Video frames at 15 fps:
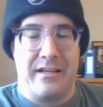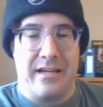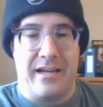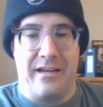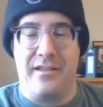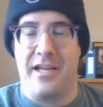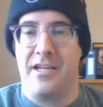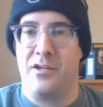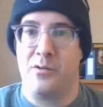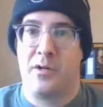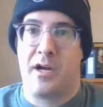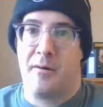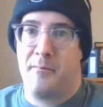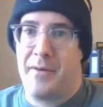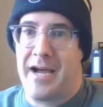And then you
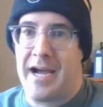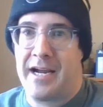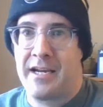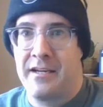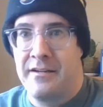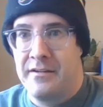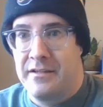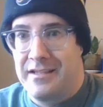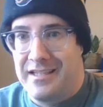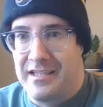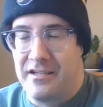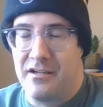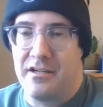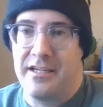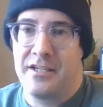come back
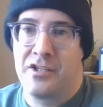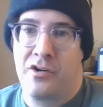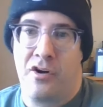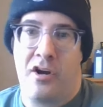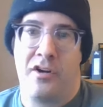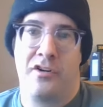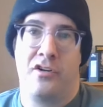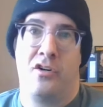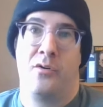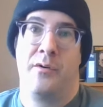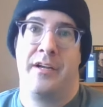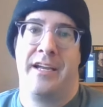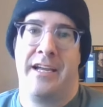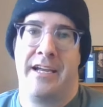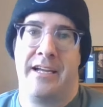here in Toronto
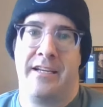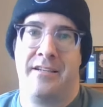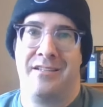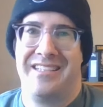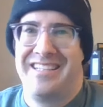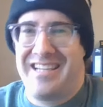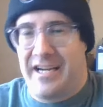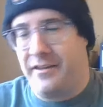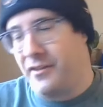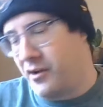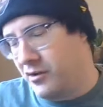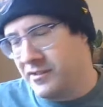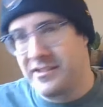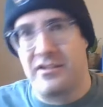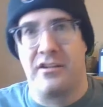and yeah, the
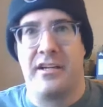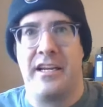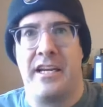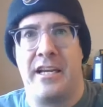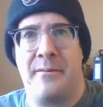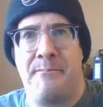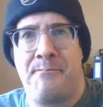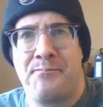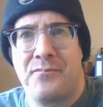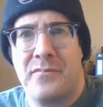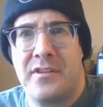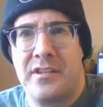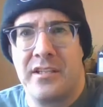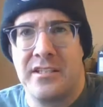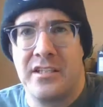All-Star Game
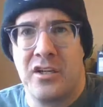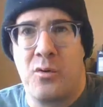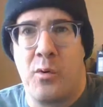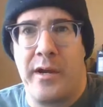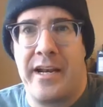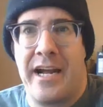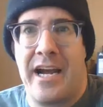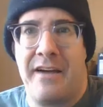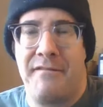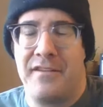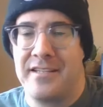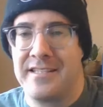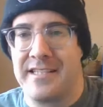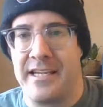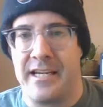doesn't quite have the
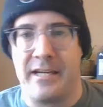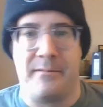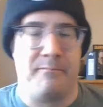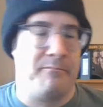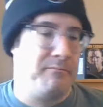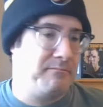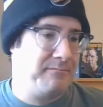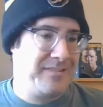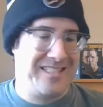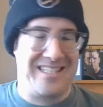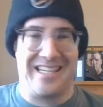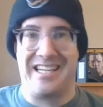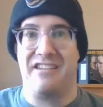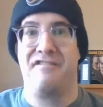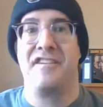same
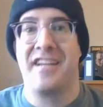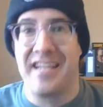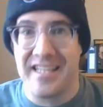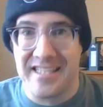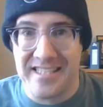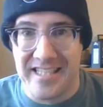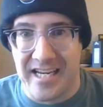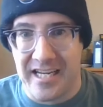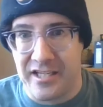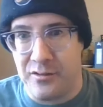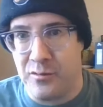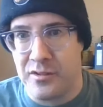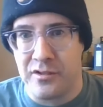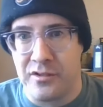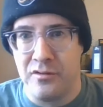significance that it
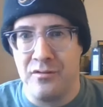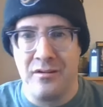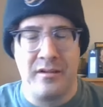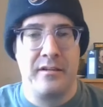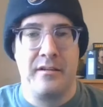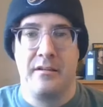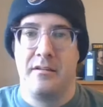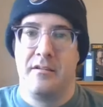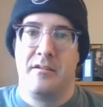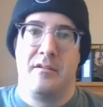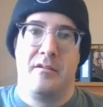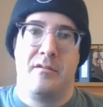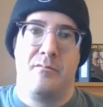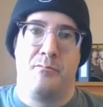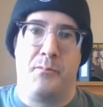used to,
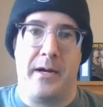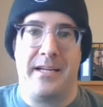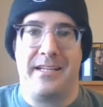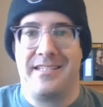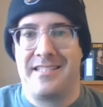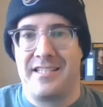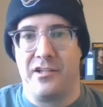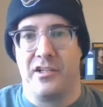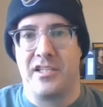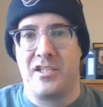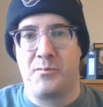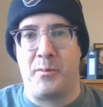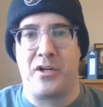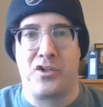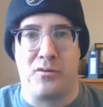but still a
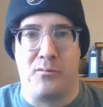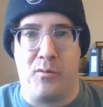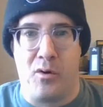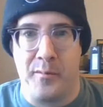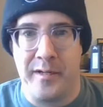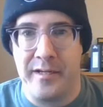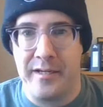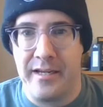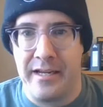special moment.